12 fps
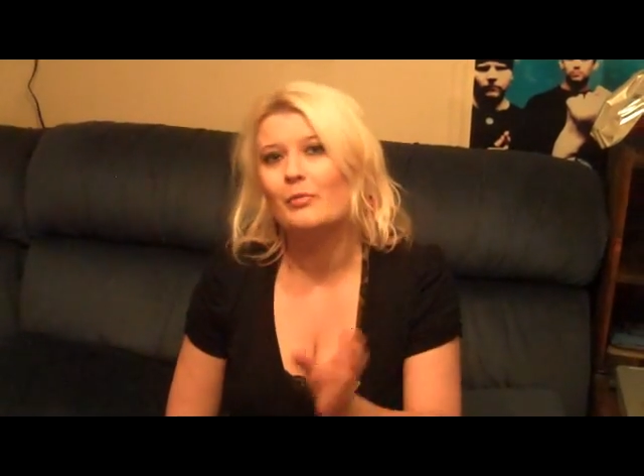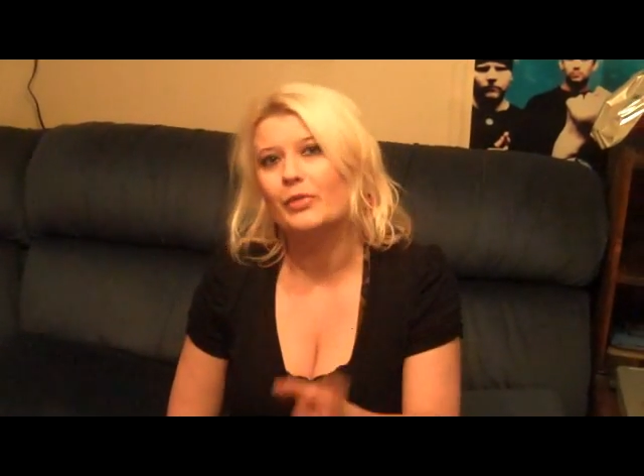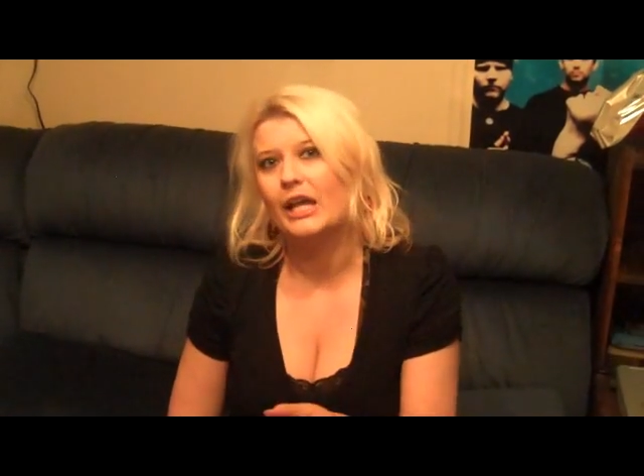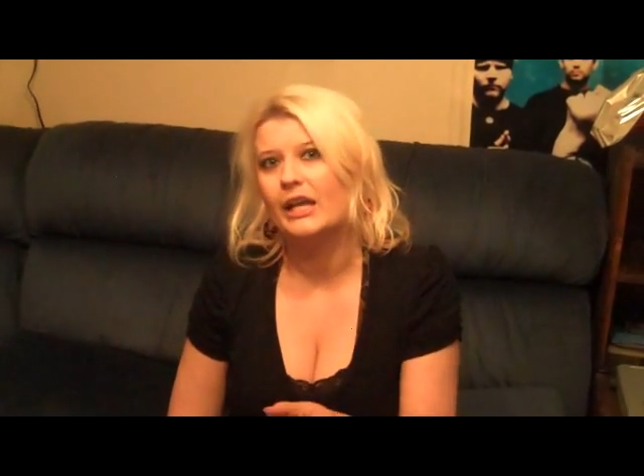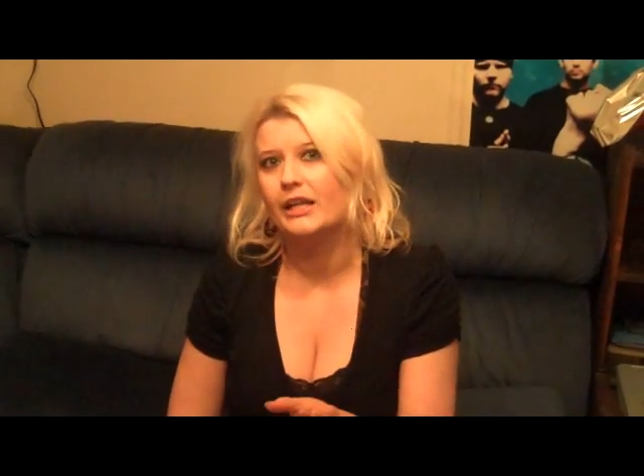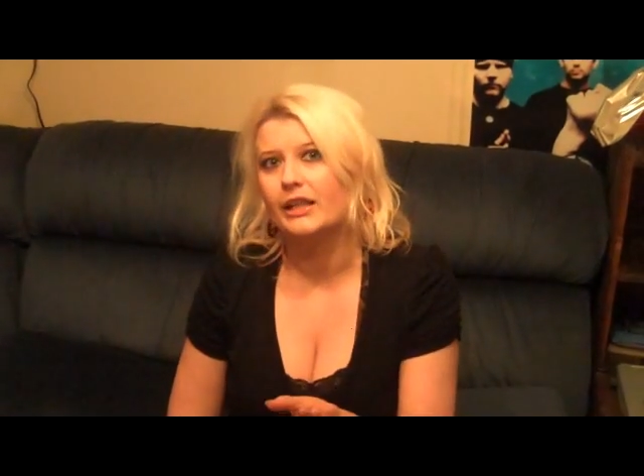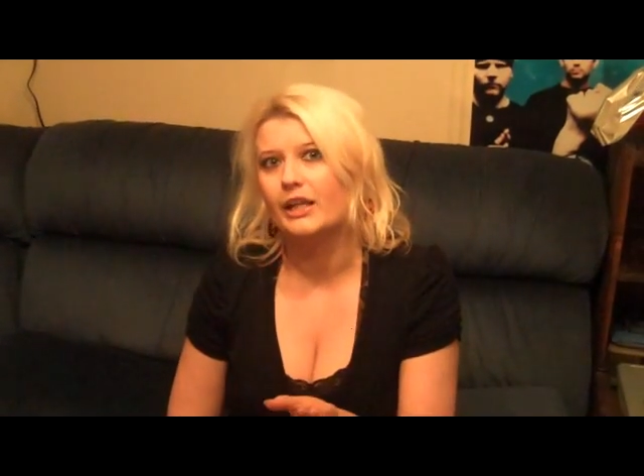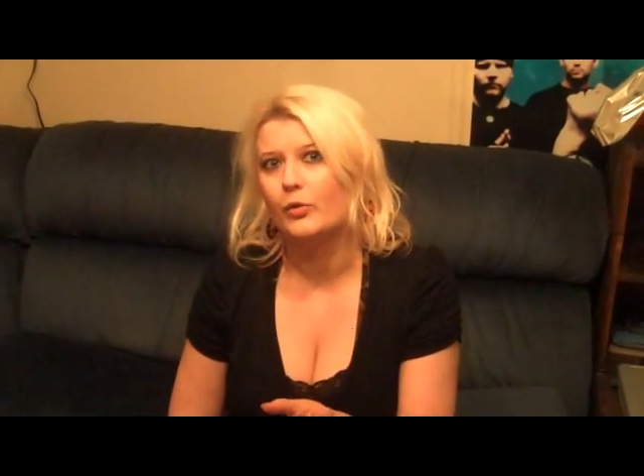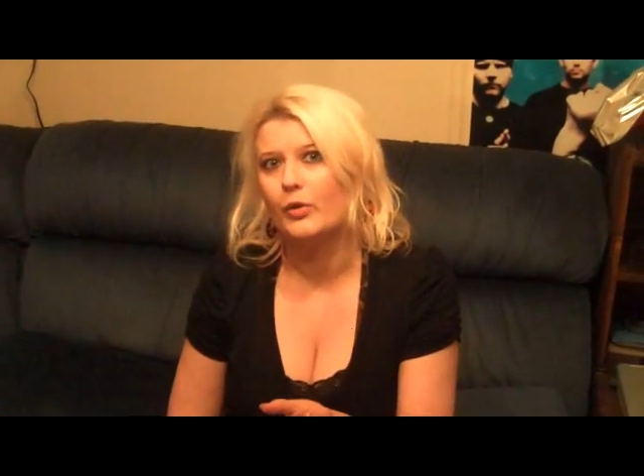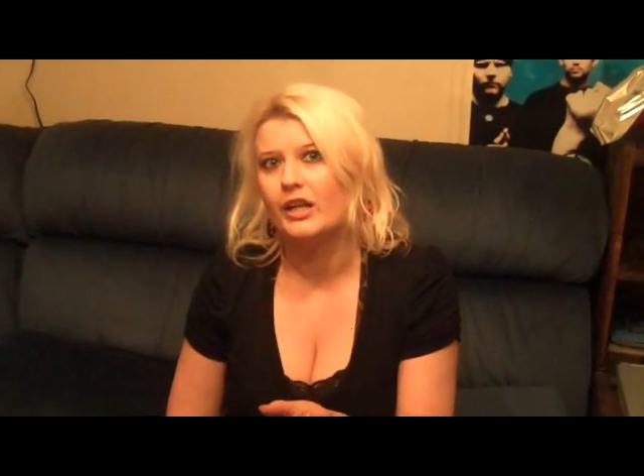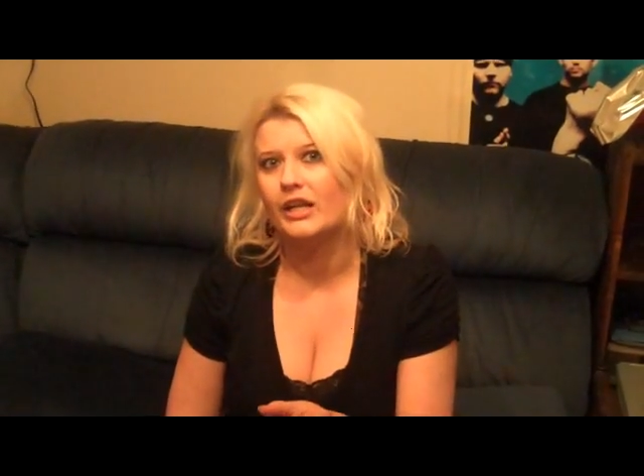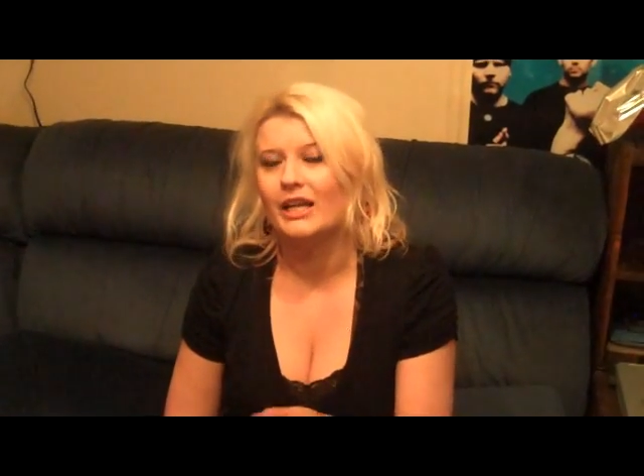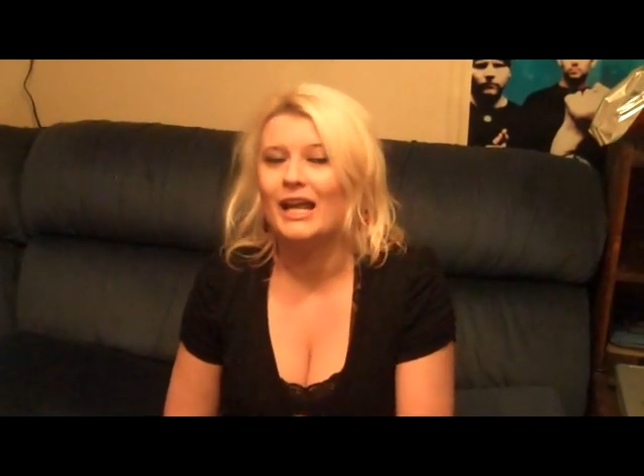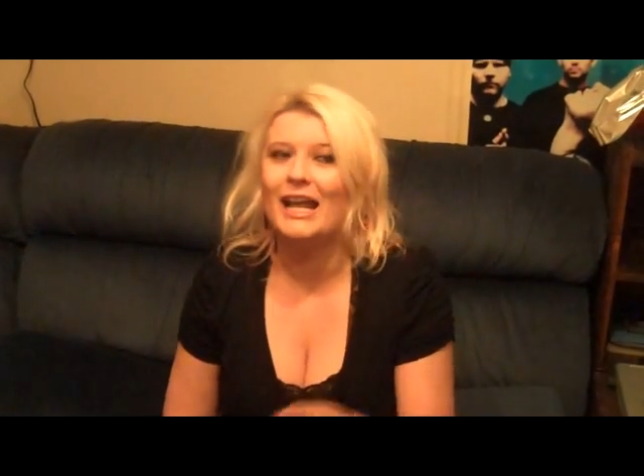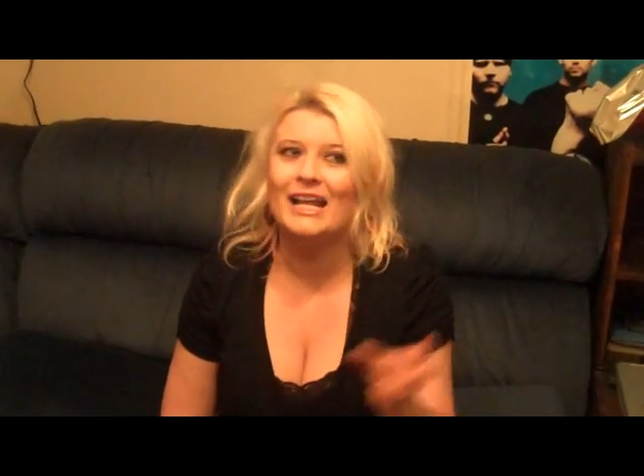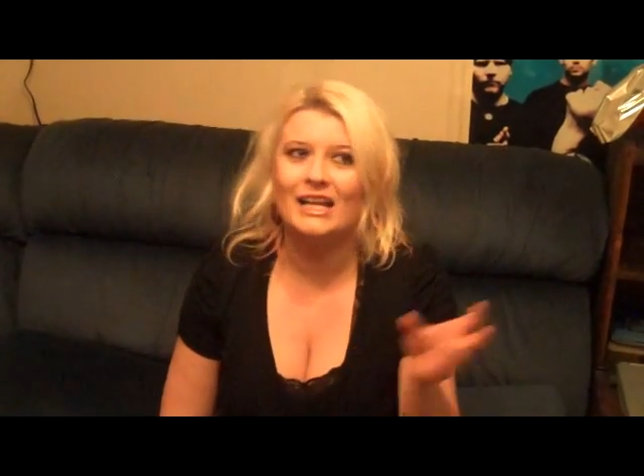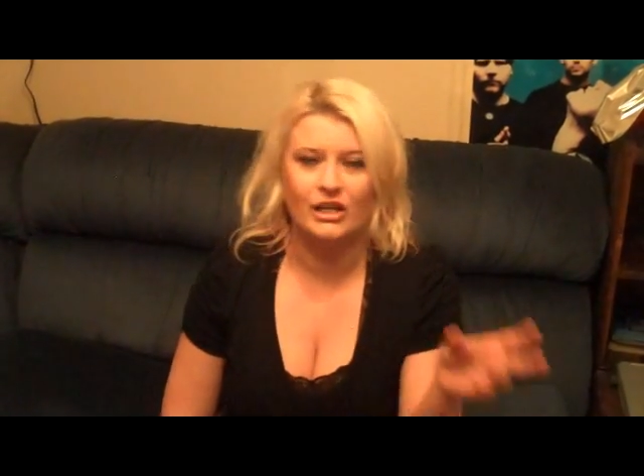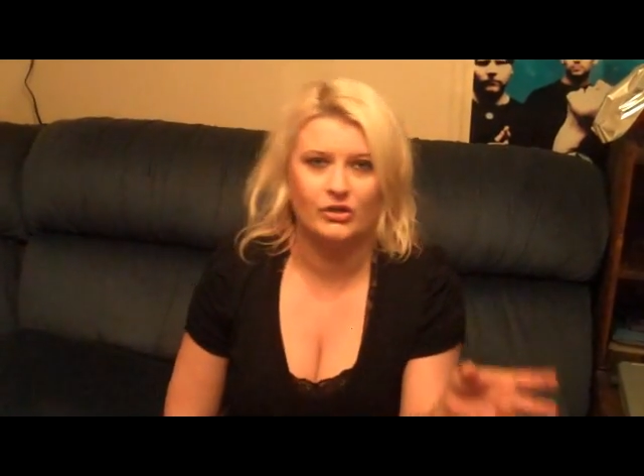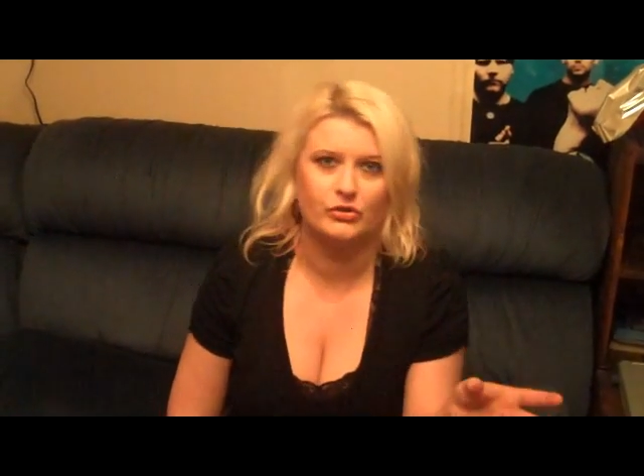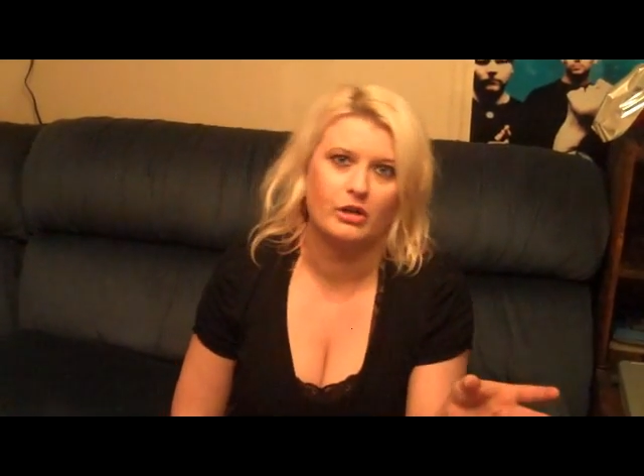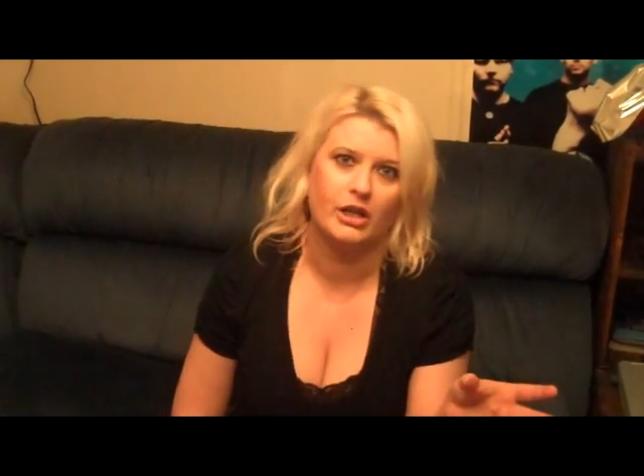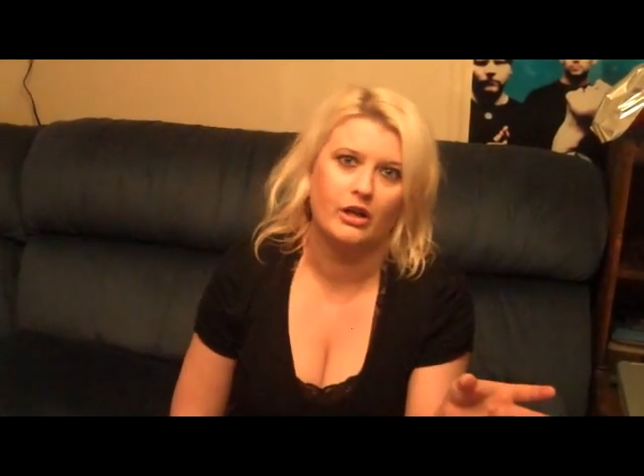planning their wedding and entering